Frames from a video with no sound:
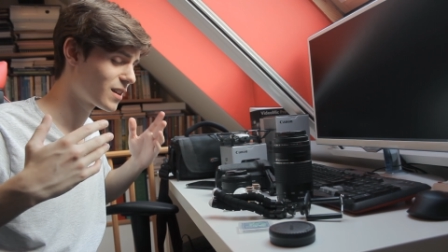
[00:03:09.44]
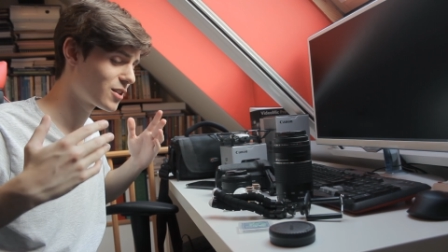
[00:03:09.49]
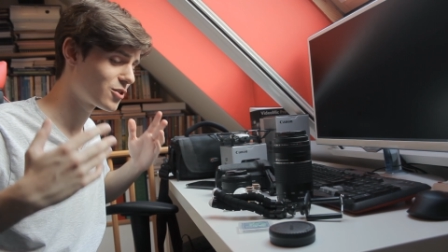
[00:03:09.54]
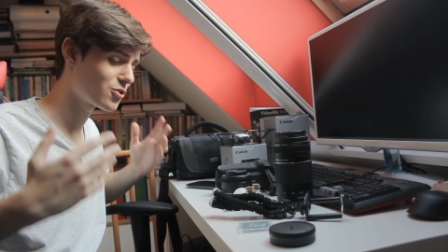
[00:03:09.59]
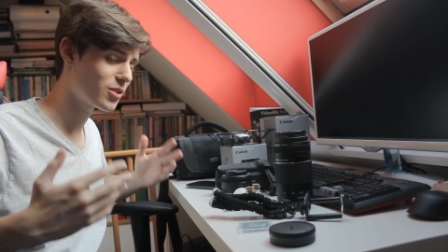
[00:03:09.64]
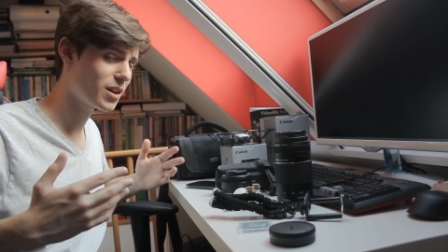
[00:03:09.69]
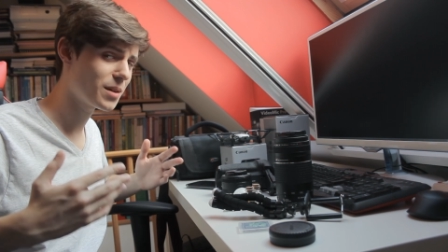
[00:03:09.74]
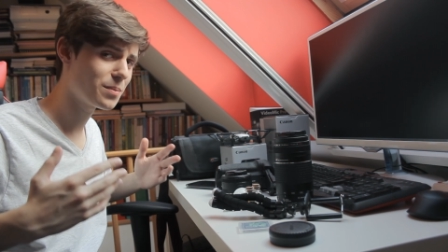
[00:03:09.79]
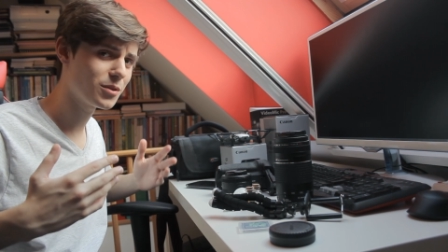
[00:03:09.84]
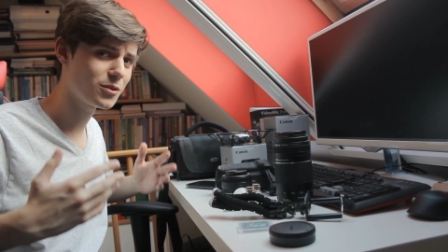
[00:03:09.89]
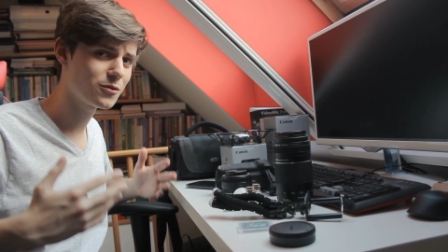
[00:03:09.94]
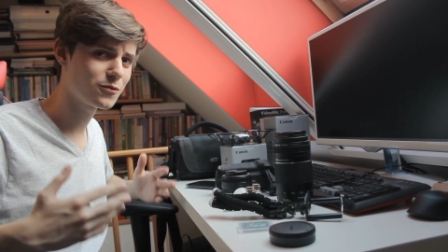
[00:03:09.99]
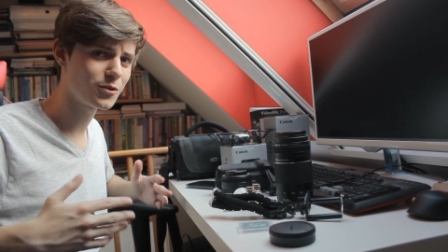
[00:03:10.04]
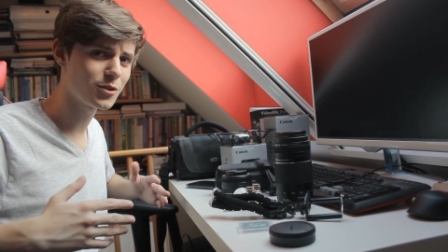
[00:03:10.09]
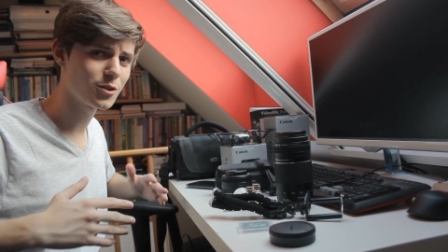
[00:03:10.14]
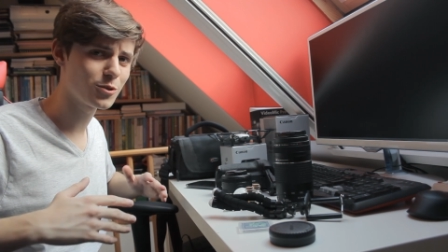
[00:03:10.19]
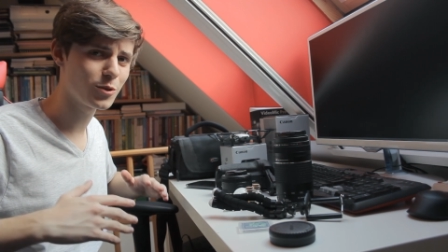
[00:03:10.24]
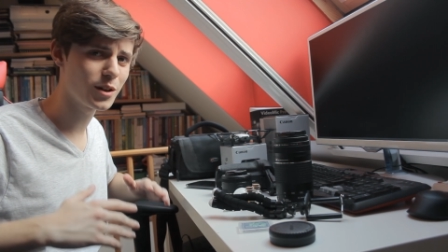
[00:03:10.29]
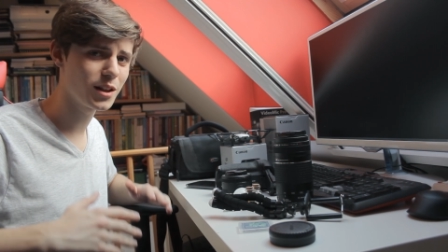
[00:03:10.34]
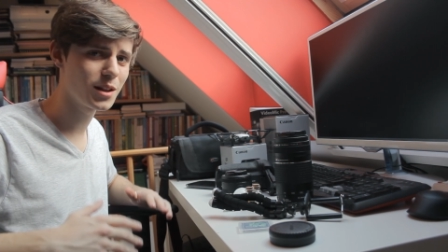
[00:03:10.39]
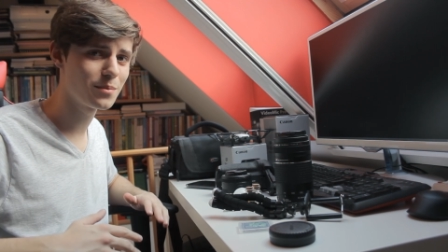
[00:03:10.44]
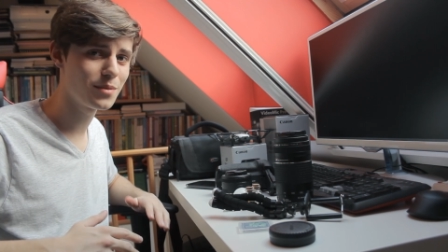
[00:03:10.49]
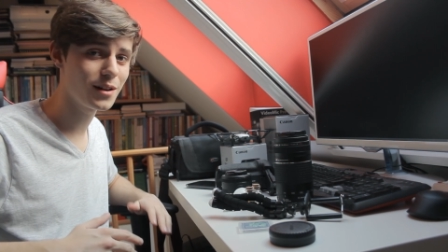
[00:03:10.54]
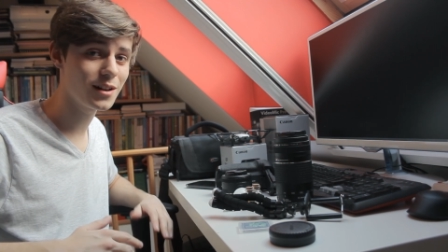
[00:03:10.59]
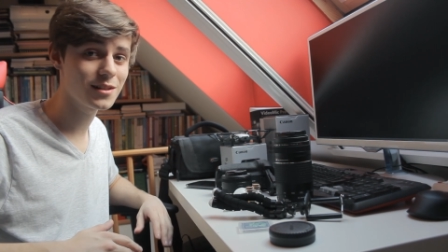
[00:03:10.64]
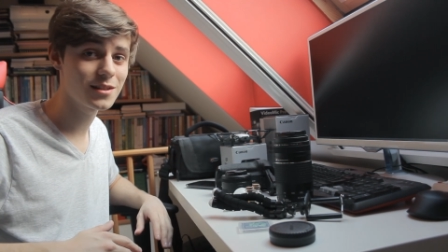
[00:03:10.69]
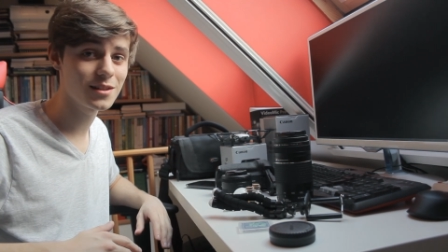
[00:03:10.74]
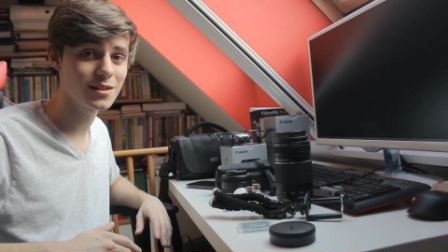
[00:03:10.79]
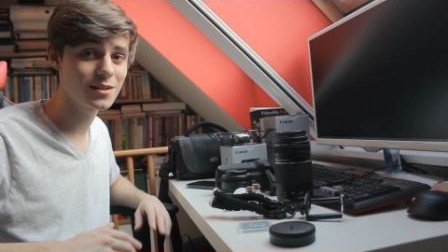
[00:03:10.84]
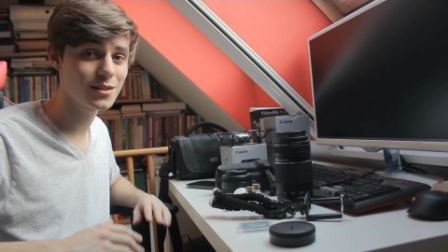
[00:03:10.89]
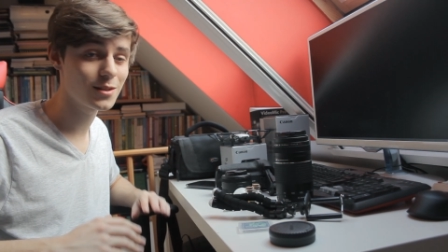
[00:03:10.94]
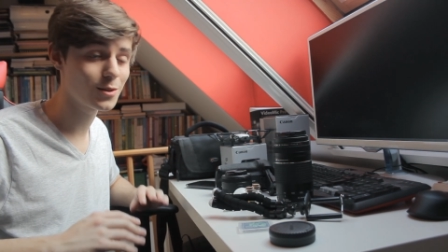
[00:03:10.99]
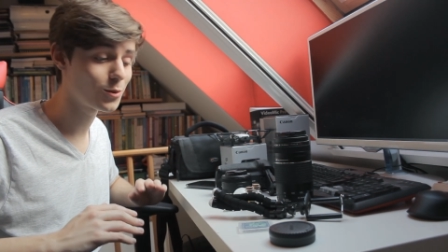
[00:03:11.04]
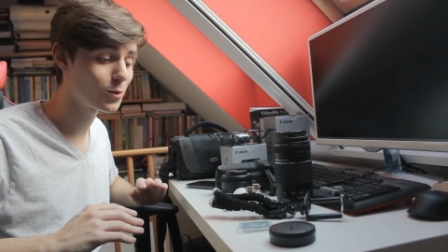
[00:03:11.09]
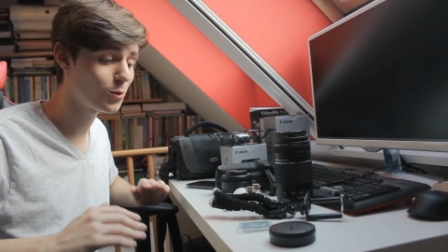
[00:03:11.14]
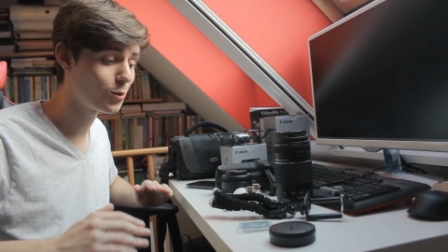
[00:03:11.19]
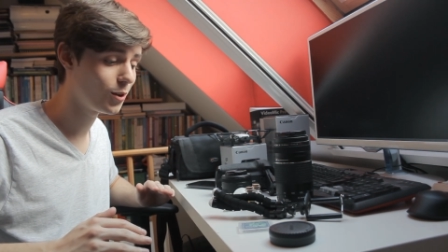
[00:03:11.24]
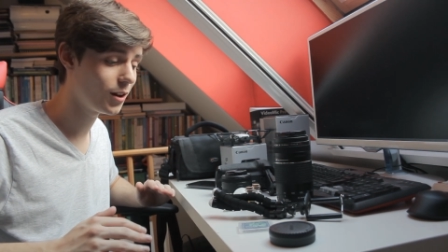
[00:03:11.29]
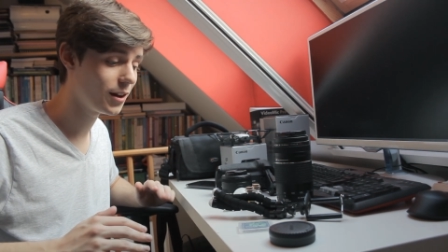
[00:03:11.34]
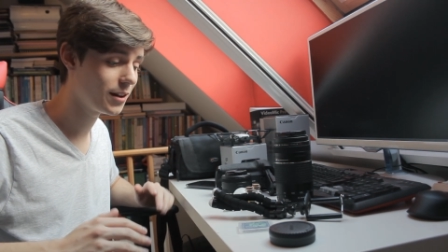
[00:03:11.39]
tripod for 20 bucks is
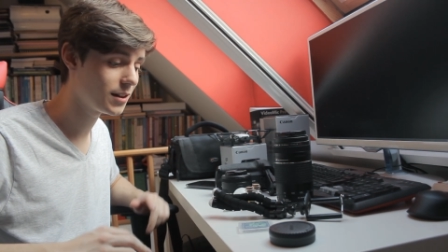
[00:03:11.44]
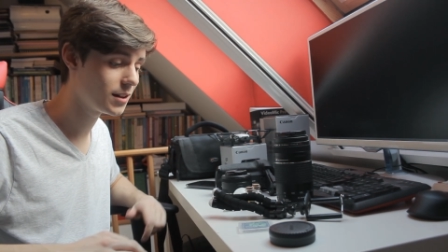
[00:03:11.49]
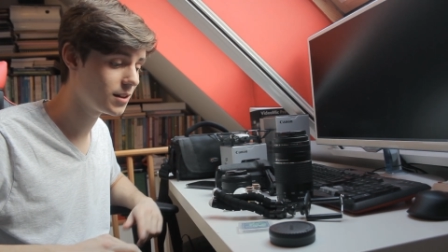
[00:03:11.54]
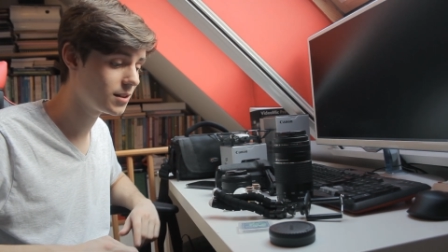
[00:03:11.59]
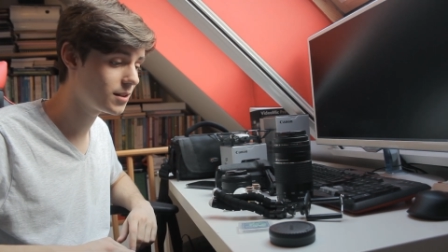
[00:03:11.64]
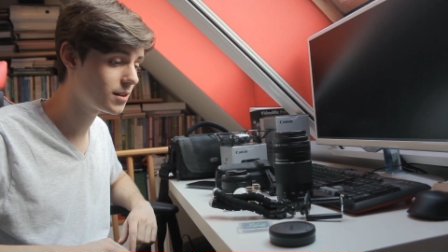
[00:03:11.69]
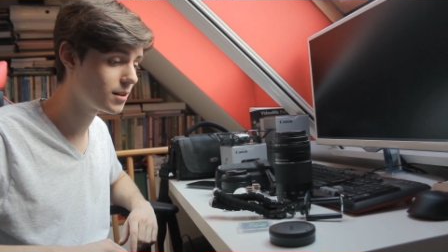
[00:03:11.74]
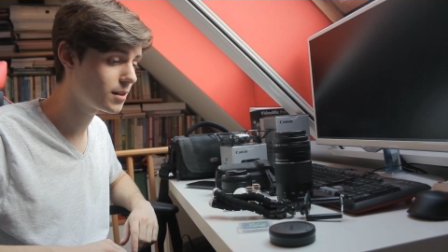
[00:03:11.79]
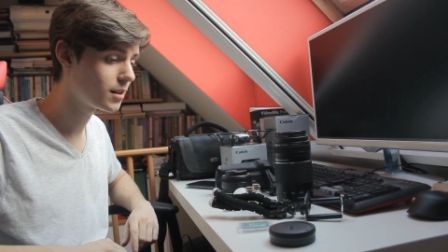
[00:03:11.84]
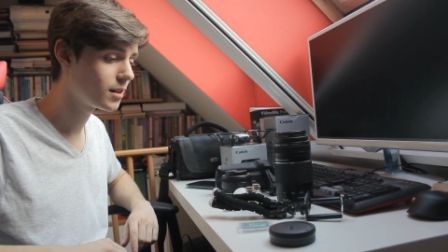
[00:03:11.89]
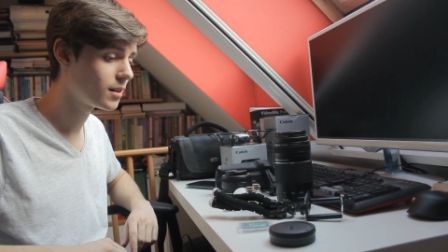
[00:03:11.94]
all I need